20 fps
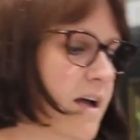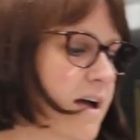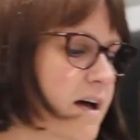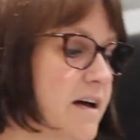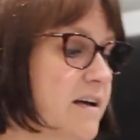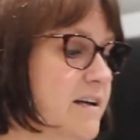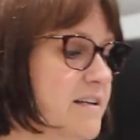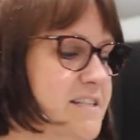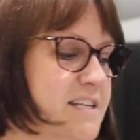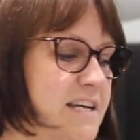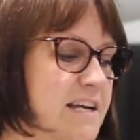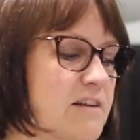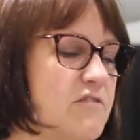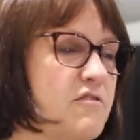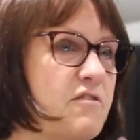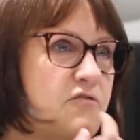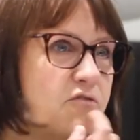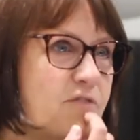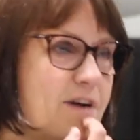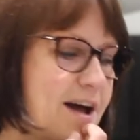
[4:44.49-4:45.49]
A
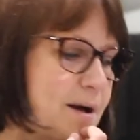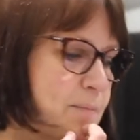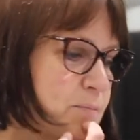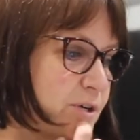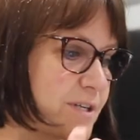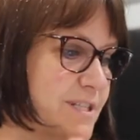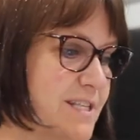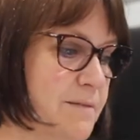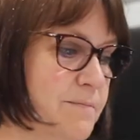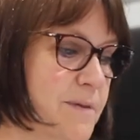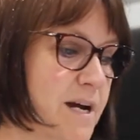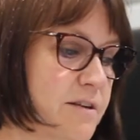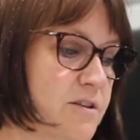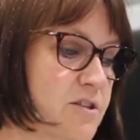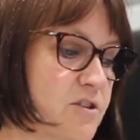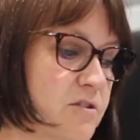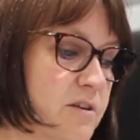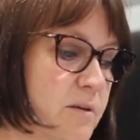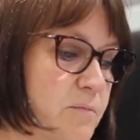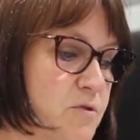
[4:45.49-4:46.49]
dealer of rare books and
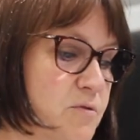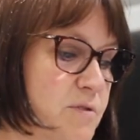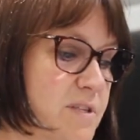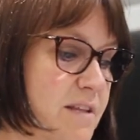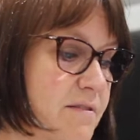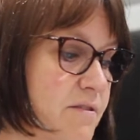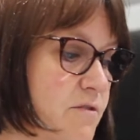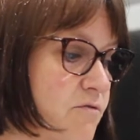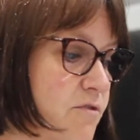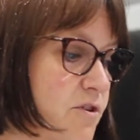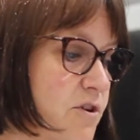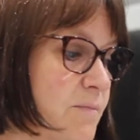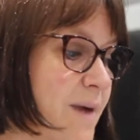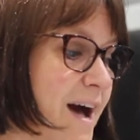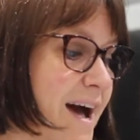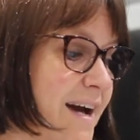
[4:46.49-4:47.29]
manuscript was in the room